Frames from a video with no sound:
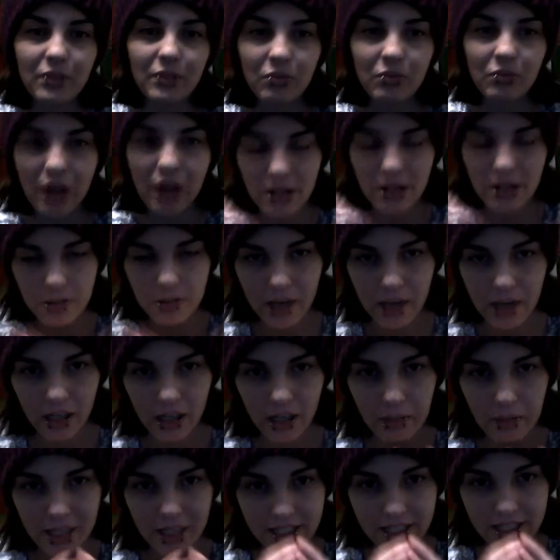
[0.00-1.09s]
rounds back
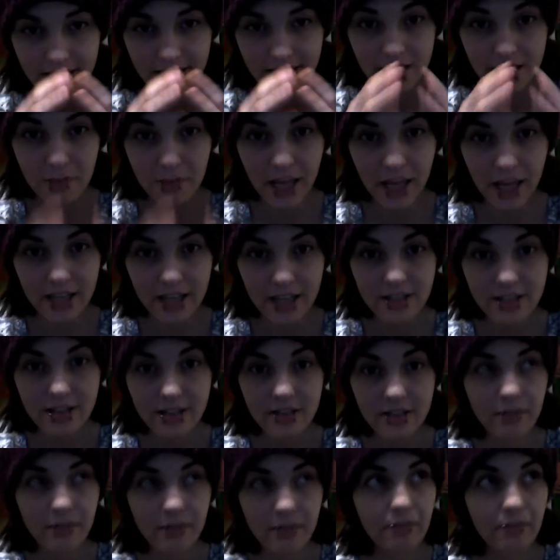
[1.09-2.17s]
up into
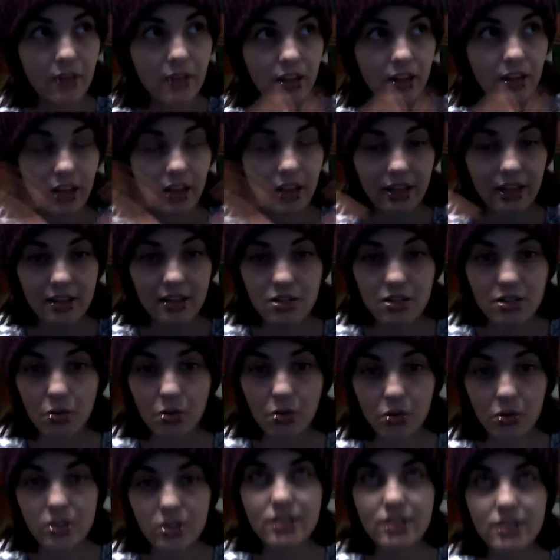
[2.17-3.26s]
space, like the
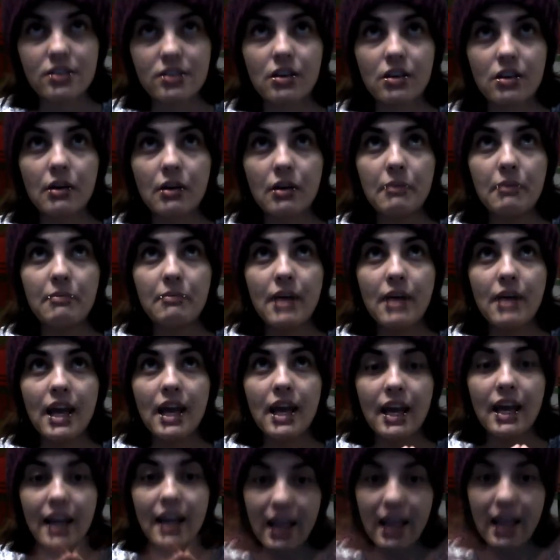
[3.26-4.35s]
solar system
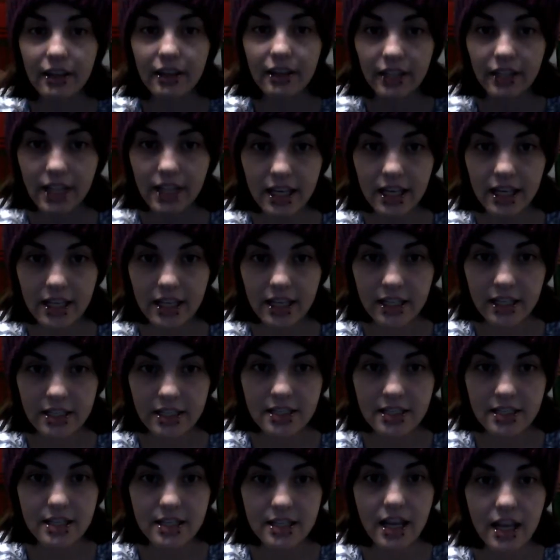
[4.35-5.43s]
and
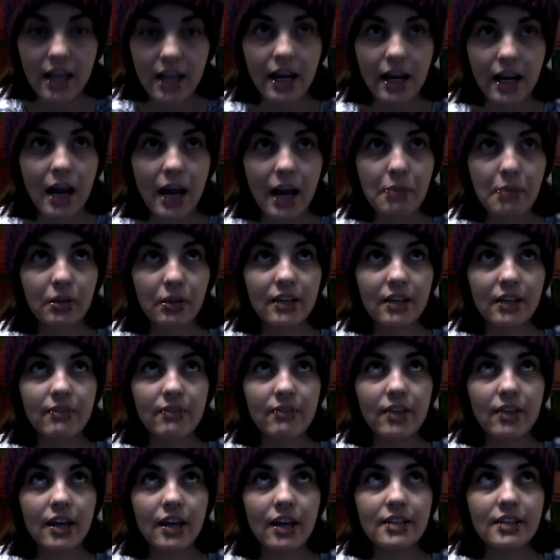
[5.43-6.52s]
aliens. And I
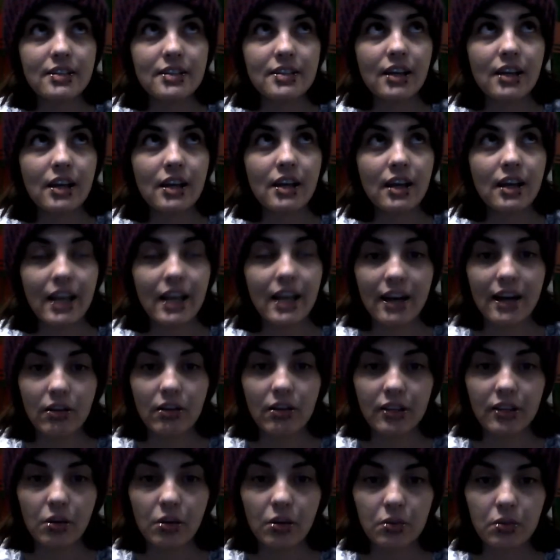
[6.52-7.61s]
believe that in
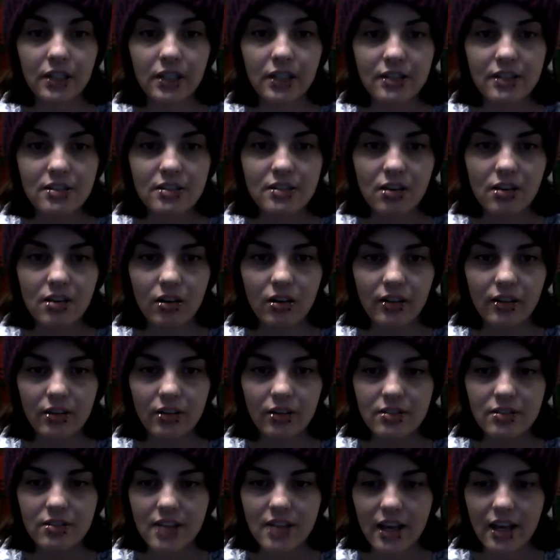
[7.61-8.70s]
Ellie Goulding's song,
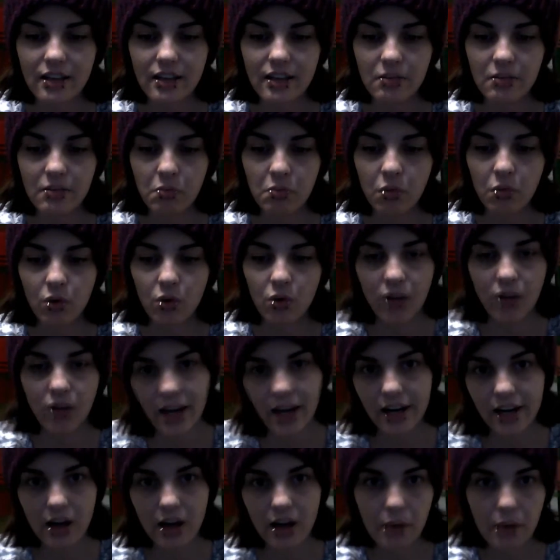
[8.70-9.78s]
they'll say, we'll
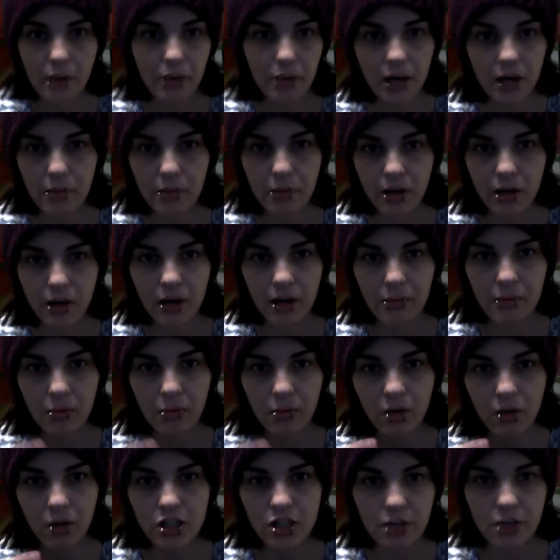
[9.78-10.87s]
light it up,
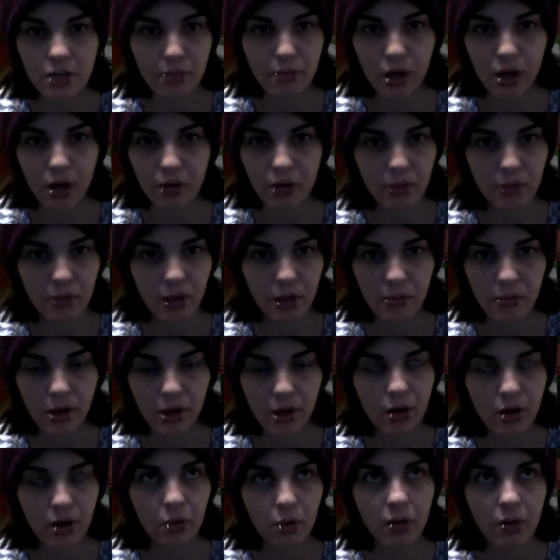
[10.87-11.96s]
and watch it burn,
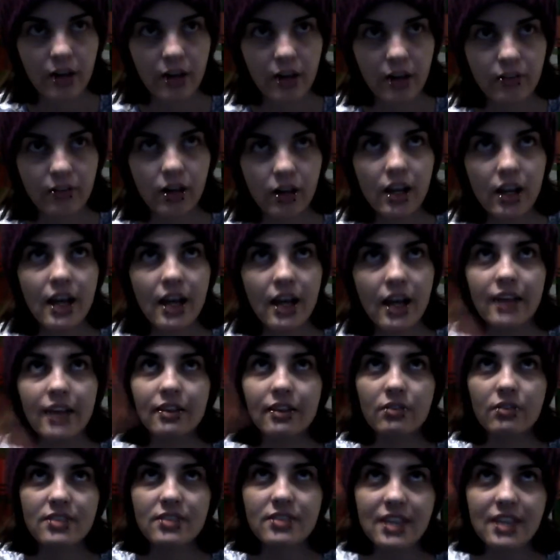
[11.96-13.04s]
or whatever, and
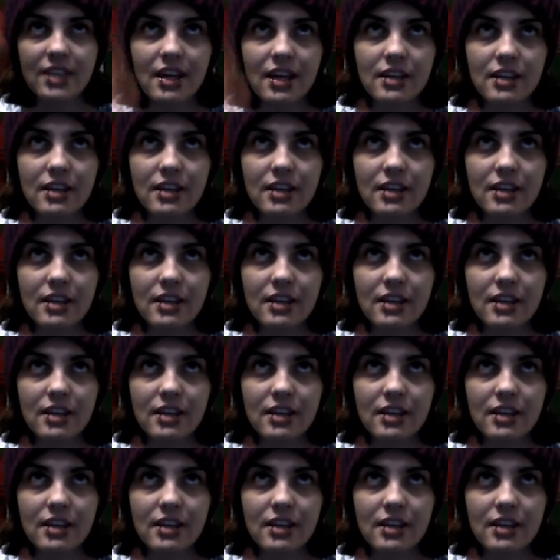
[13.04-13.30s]
they'll see